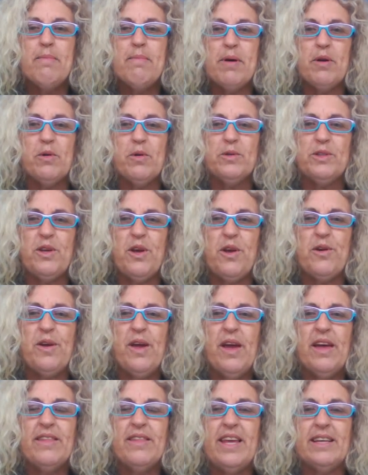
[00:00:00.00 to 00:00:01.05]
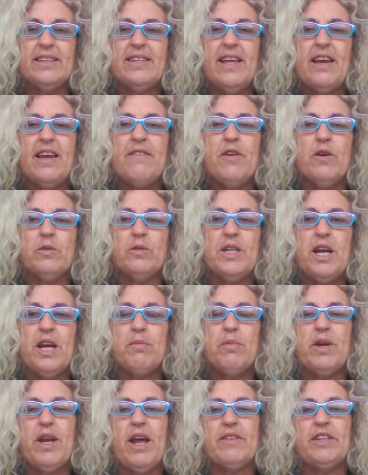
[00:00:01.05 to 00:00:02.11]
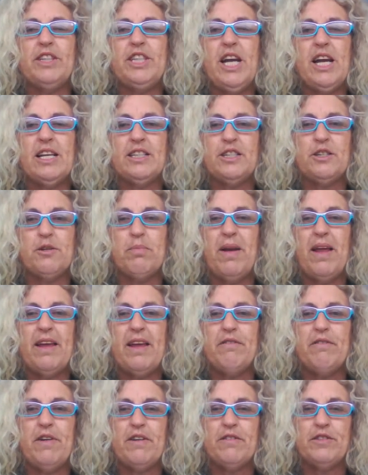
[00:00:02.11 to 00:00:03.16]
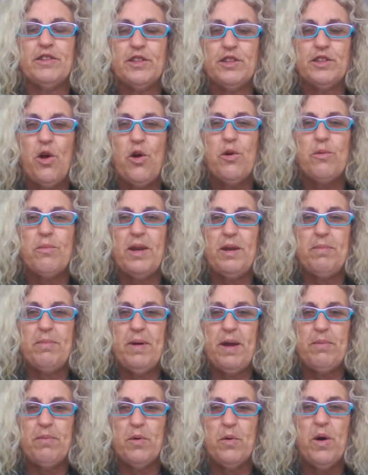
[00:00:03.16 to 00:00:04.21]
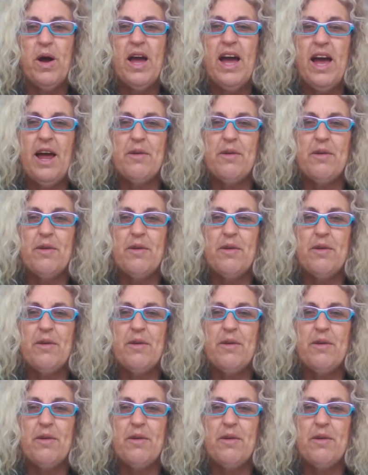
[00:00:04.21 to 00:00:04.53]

but also the SANFL team would have a chance to play in front of so many people